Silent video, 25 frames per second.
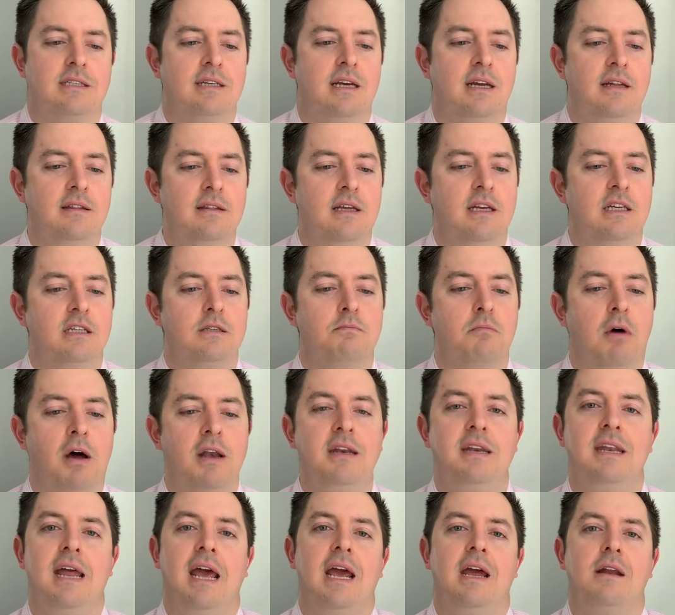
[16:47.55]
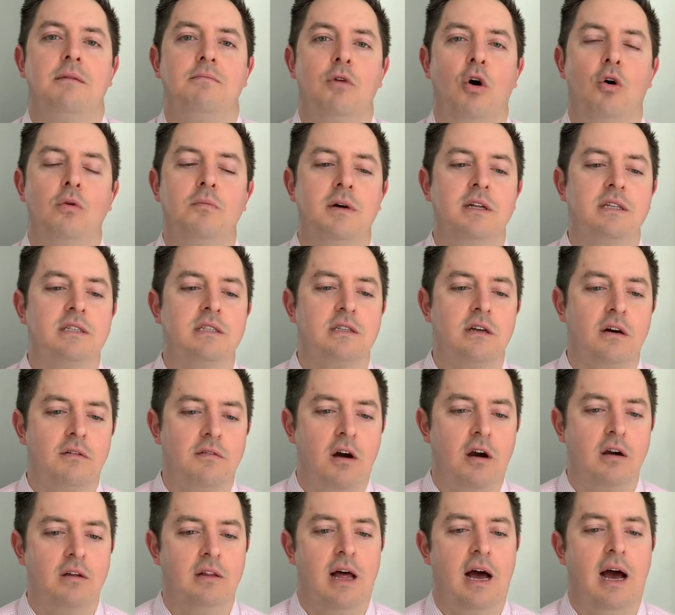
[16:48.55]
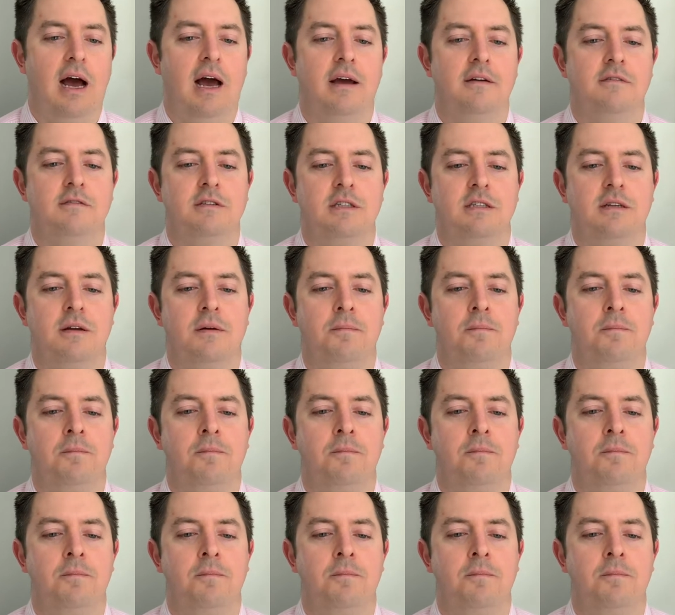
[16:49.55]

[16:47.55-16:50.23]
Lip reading: in these mundane moments of our lives.